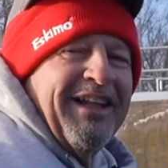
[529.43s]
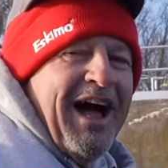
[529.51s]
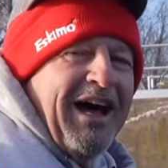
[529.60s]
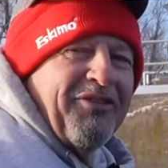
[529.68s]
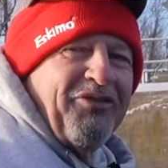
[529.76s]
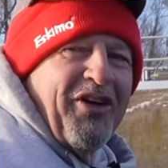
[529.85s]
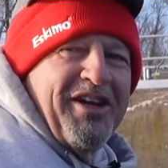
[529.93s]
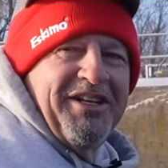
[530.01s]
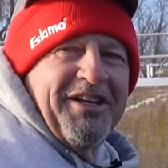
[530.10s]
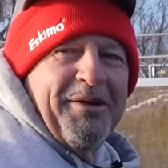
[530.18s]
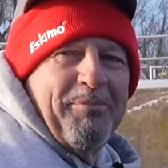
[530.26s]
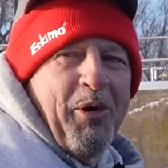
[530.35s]
A lot of fighting
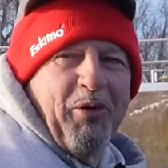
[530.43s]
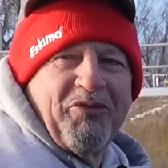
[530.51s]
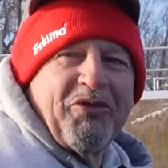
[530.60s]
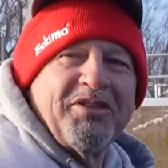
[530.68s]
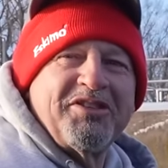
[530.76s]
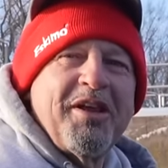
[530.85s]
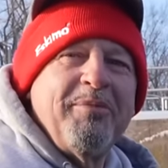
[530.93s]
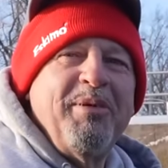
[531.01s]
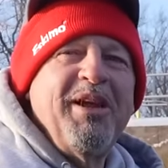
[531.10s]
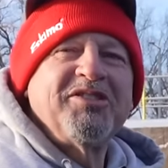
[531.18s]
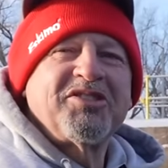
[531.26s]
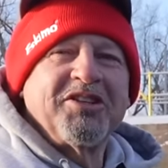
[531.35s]
in the boat for it
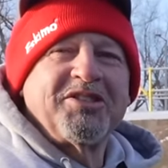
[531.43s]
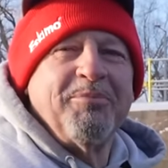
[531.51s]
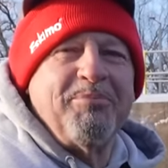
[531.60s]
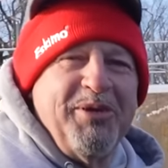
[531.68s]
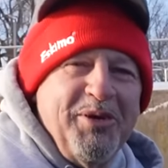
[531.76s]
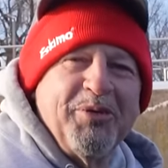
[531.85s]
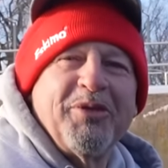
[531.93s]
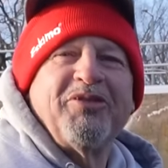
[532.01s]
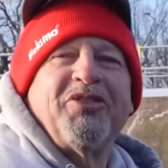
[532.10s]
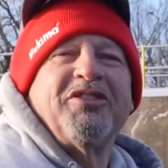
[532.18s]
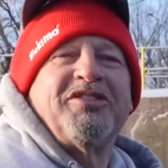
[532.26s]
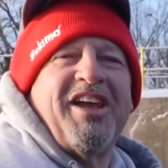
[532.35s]
being such a
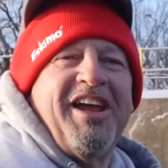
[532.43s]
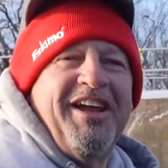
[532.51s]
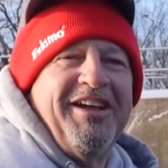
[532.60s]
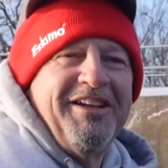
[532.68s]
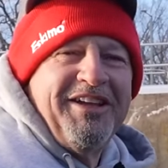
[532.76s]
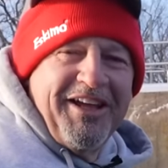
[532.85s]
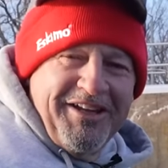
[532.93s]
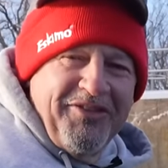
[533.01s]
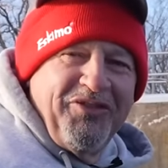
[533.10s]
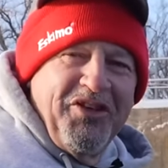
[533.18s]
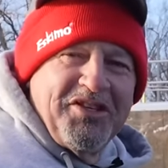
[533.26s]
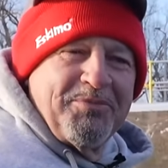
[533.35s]
beautiful day and the
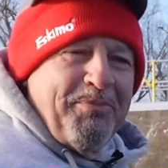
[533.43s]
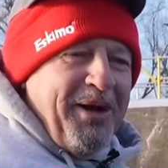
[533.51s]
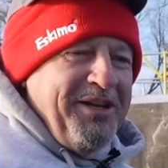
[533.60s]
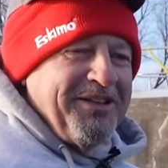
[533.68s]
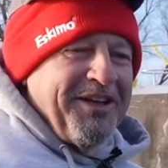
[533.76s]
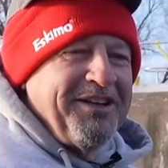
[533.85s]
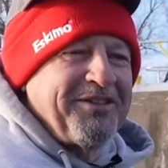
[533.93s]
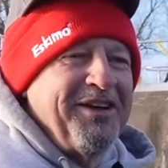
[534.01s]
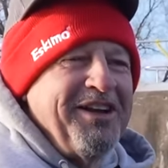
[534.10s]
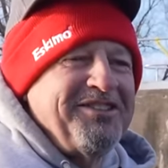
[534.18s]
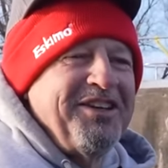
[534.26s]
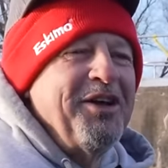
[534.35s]
fish bite like
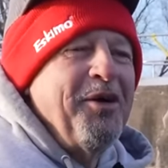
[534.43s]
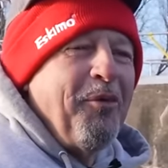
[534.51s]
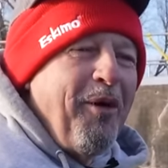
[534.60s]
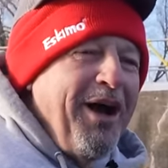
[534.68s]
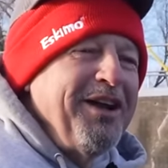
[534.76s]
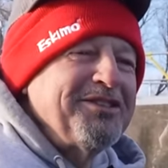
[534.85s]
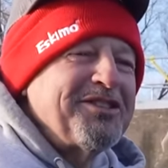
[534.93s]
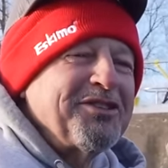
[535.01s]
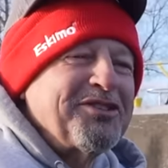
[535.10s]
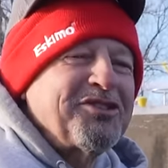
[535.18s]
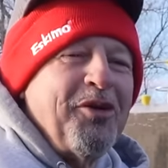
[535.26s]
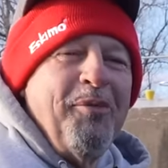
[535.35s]
crazy. Why is there
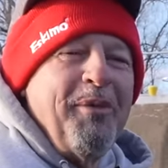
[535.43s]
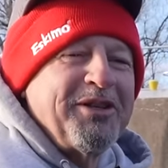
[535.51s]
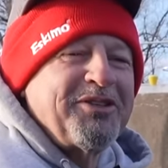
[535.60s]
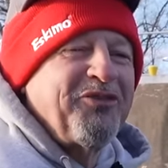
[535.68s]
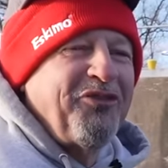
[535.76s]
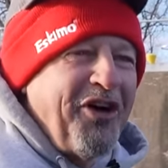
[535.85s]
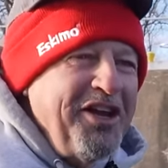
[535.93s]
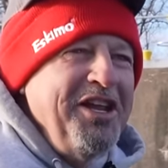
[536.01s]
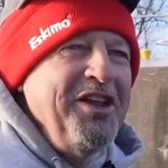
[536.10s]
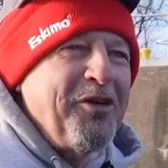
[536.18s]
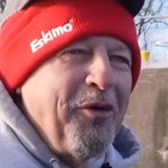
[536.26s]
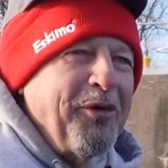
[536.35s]
so much
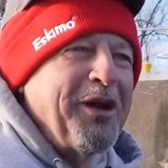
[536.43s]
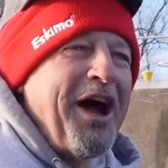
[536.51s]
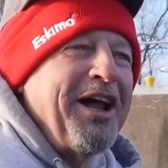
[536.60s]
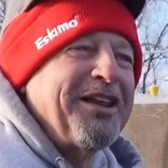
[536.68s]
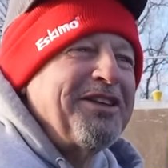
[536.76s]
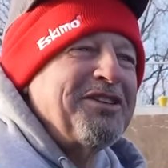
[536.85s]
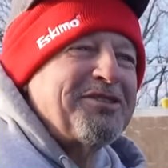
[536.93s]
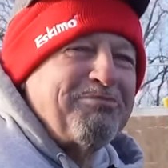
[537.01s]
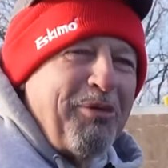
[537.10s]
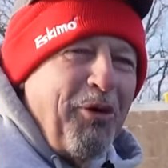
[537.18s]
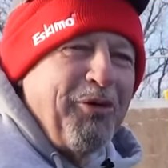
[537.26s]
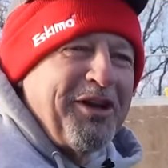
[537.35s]
fighting going on in this
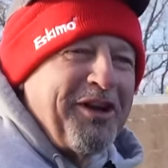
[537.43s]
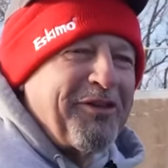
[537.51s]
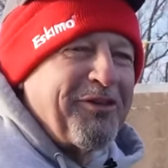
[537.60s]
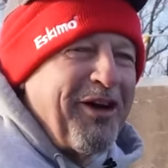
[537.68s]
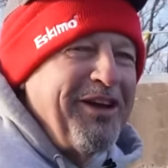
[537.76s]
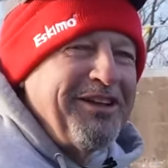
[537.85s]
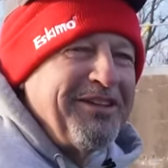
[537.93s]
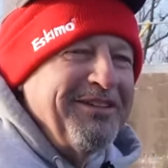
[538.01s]
boat here, right?